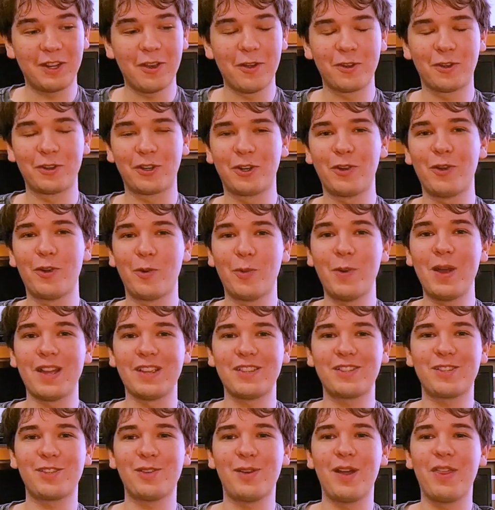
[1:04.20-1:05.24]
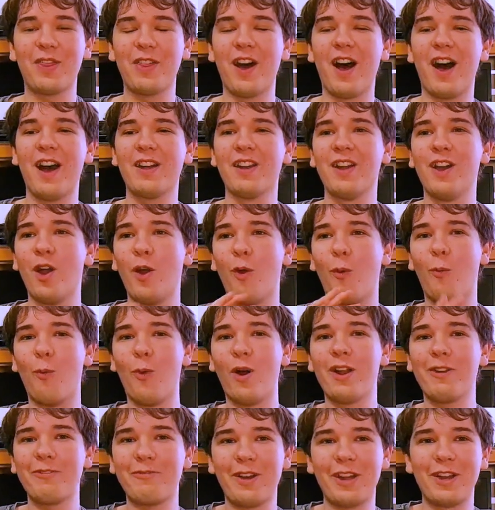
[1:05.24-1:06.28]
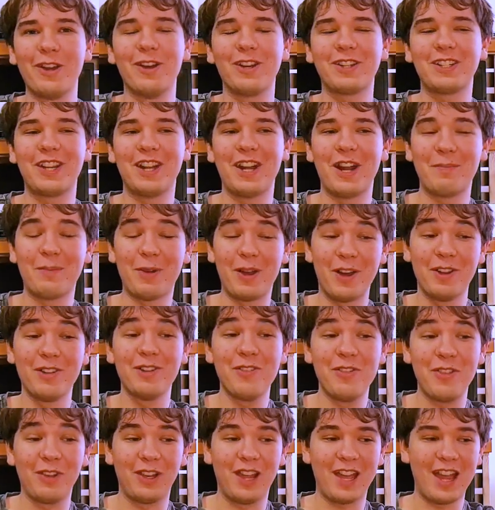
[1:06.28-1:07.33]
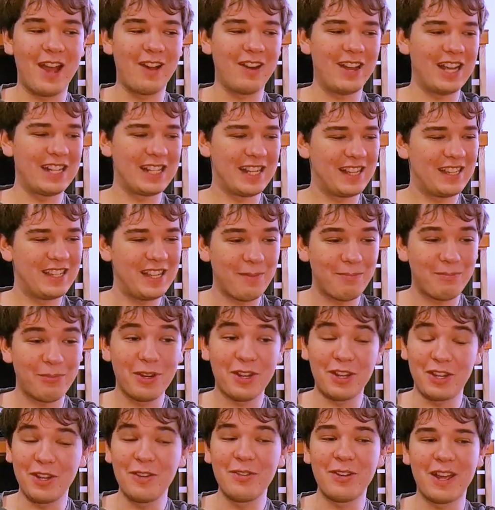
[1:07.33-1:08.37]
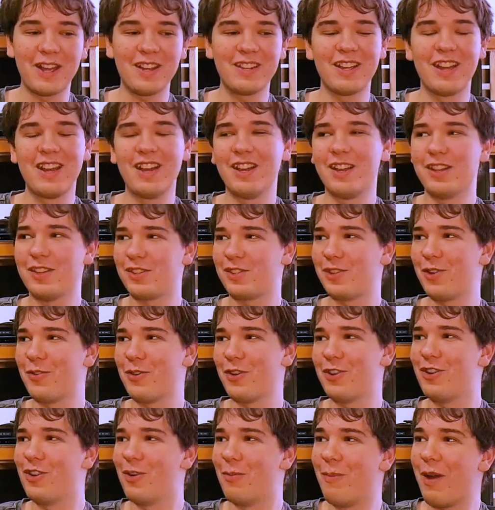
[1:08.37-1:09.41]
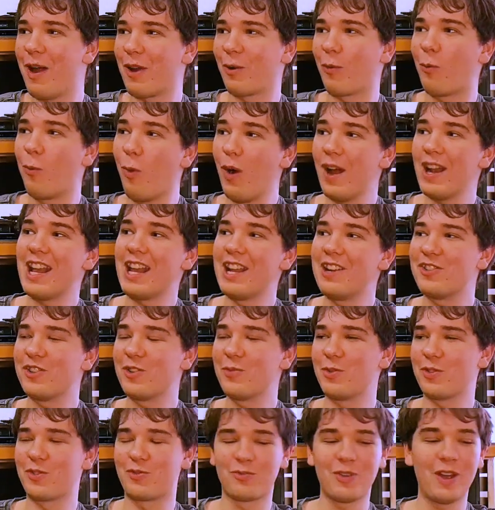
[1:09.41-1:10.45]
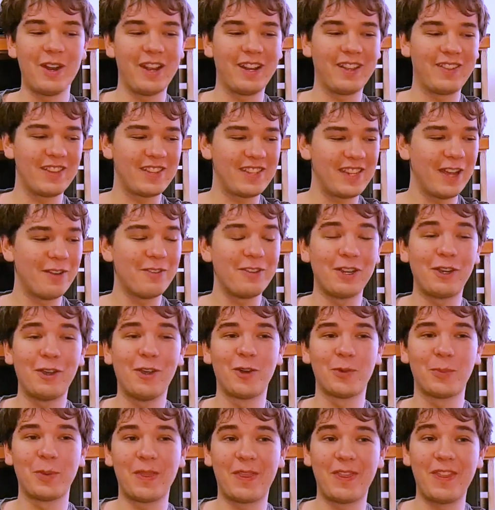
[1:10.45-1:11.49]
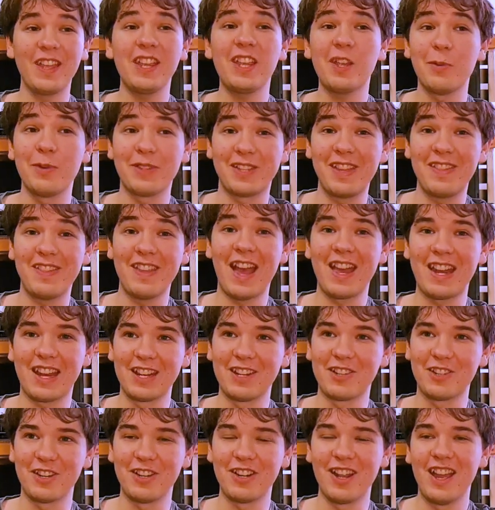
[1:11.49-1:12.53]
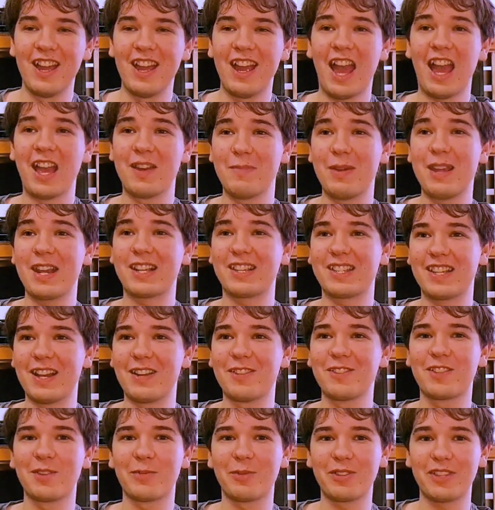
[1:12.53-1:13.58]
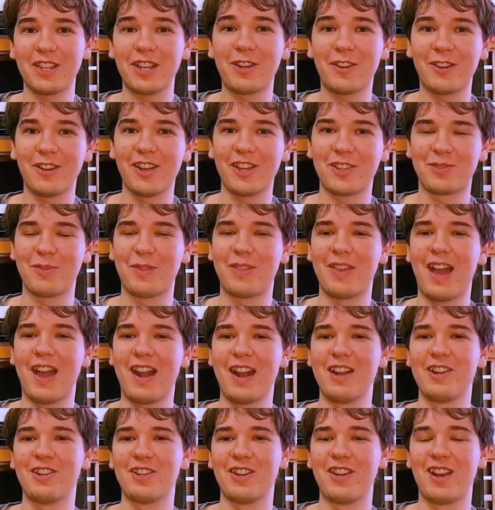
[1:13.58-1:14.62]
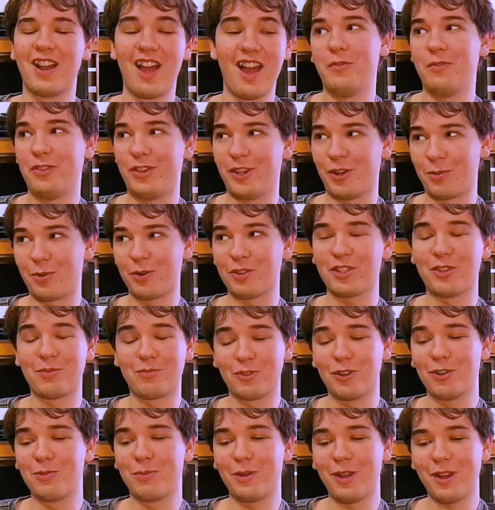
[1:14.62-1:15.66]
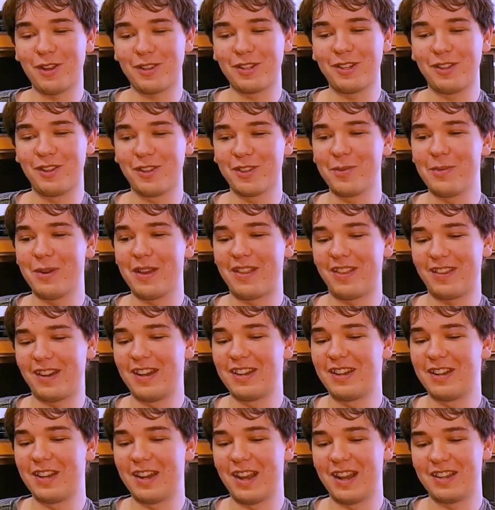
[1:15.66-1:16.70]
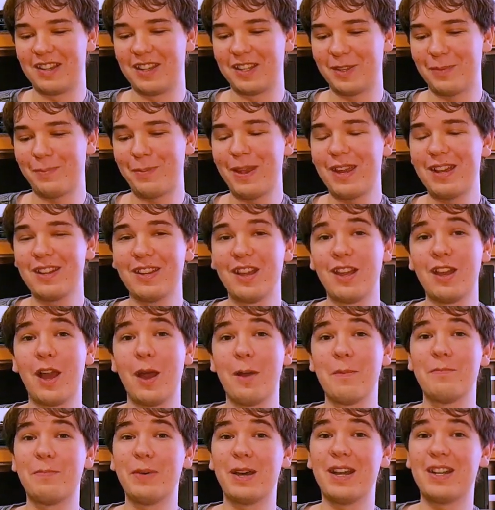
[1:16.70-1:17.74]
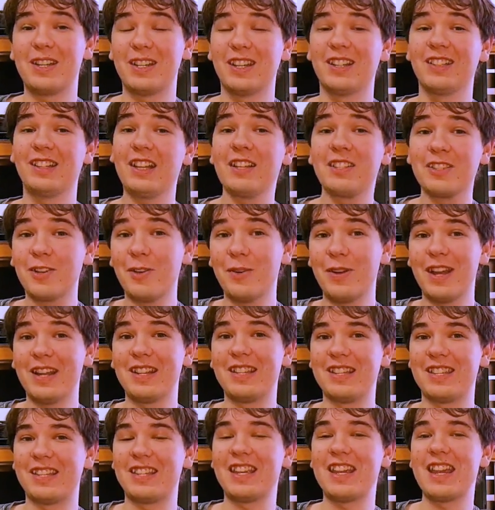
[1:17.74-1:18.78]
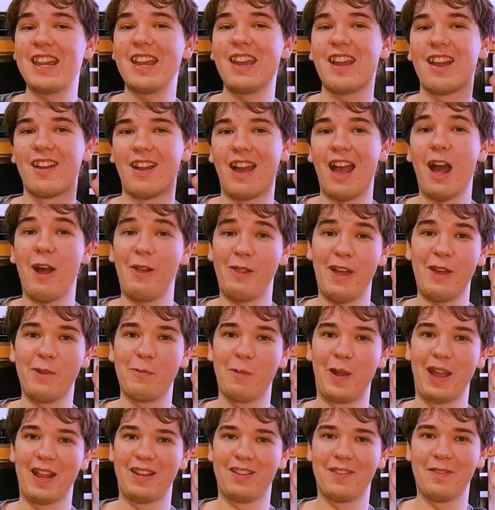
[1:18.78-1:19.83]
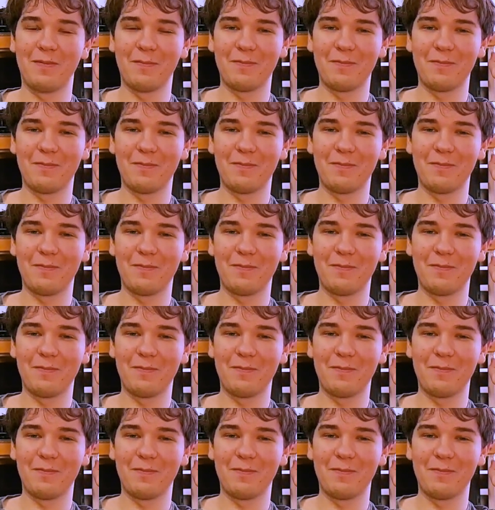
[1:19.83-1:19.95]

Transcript: decoder to go to waste, so I thought, what if I hooked it up under the layout as a separate unit, so that no matter what engine was running, the sound decoder would think it was in that engine, and make sounds that were synchronized with that engine. There were some roadblocks along the way that I didn't anticipate, but let's go ahead and see how that went.